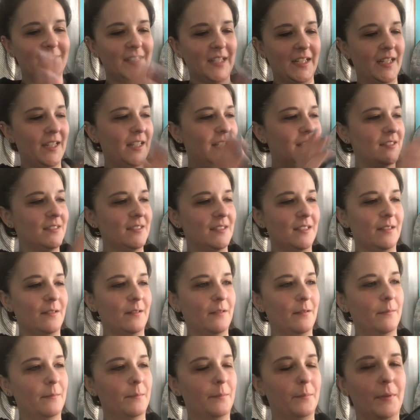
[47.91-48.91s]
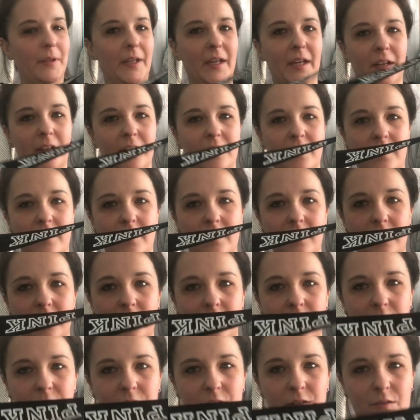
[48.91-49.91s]
it has black
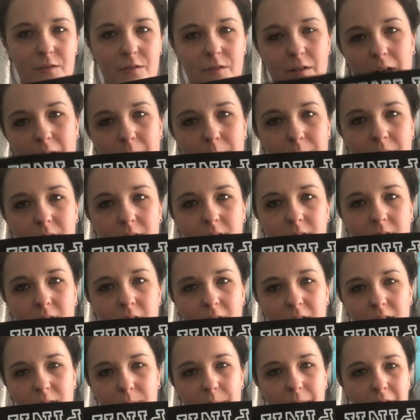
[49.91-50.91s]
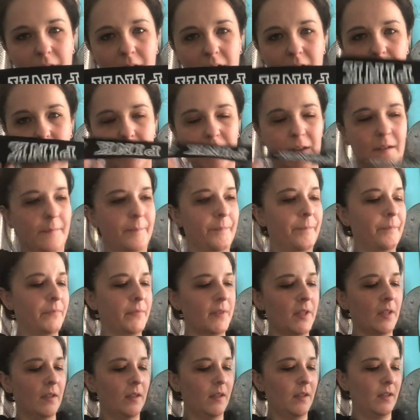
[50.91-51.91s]
straps, and it has pink on it,
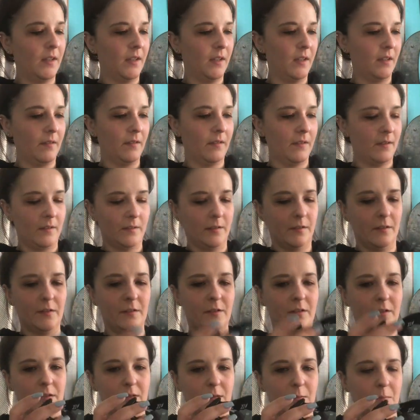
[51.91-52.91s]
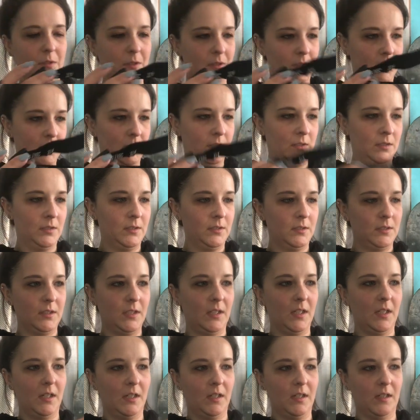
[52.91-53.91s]
and they're adjustable,
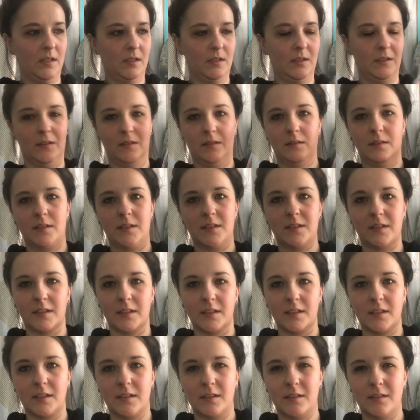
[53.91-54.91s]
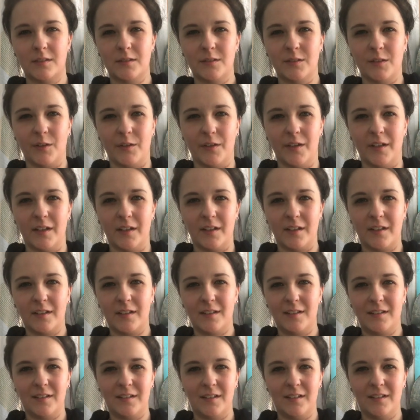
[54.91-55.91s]
and it's clear, so like,
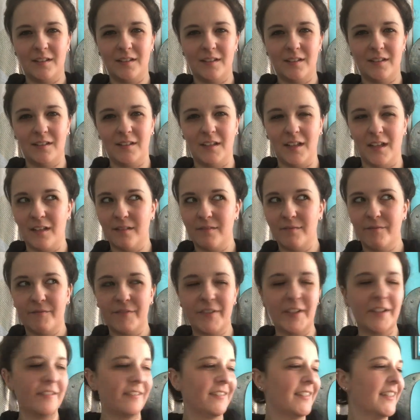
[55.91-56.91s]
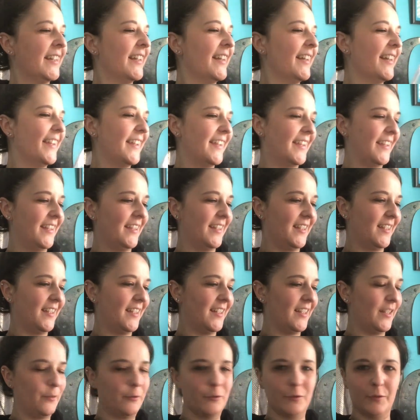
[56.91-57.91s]
yeah.
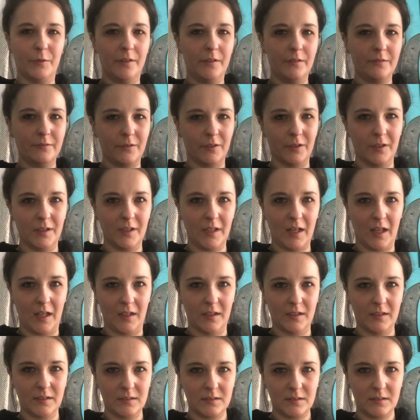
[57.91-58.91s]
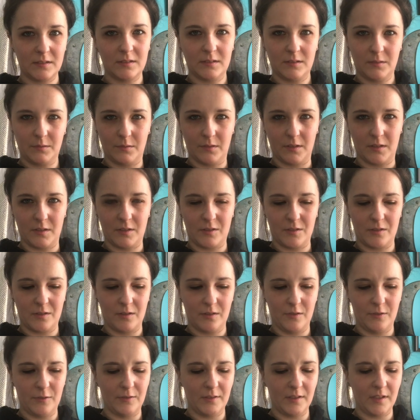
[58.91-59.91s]
And it was only $40, which
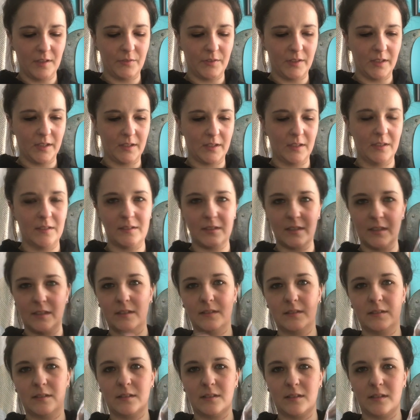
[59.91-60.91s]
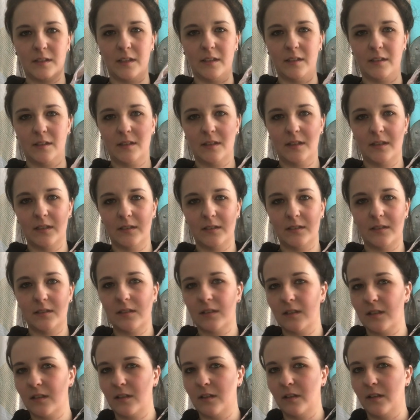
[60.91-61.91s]
usually I feel like these things like this
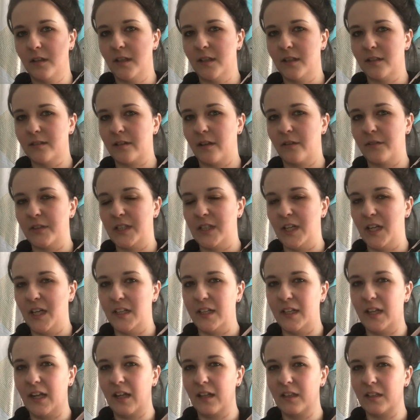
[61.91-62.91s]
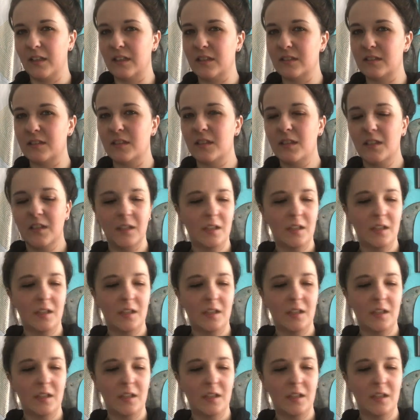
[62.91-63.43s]
are like $70, $80,